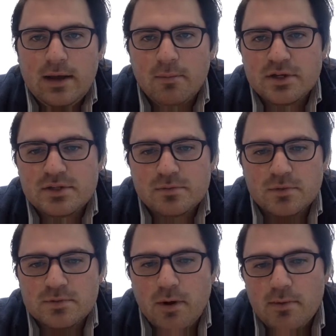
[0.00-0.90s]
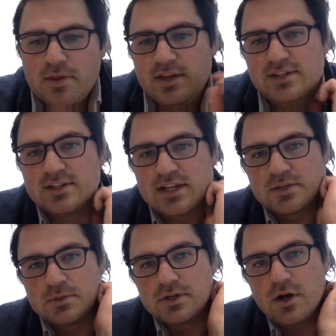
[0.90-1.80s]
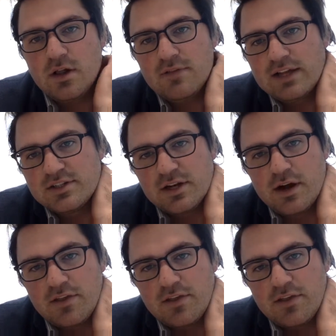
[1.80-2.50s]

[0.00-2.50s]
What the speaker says: which was probably the easiest test we took all of last year.